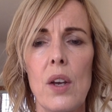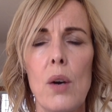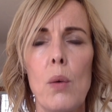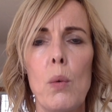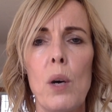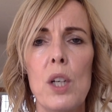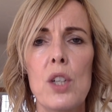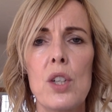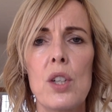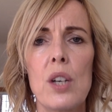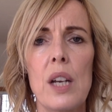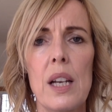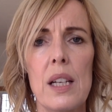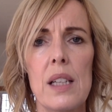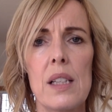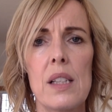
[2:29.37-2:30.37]
wash your
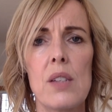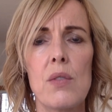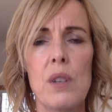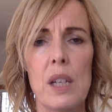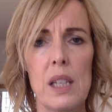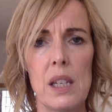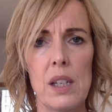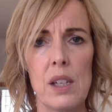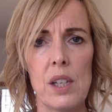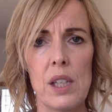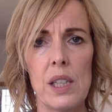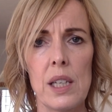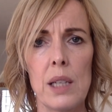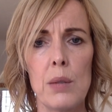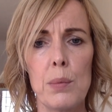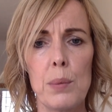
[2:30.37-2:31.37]
hands regularly
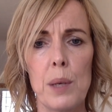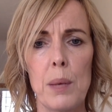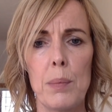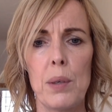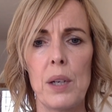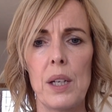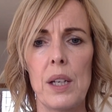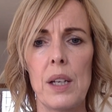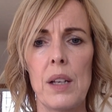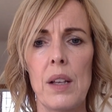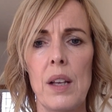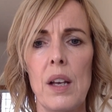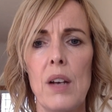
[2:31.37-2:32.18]
and properly,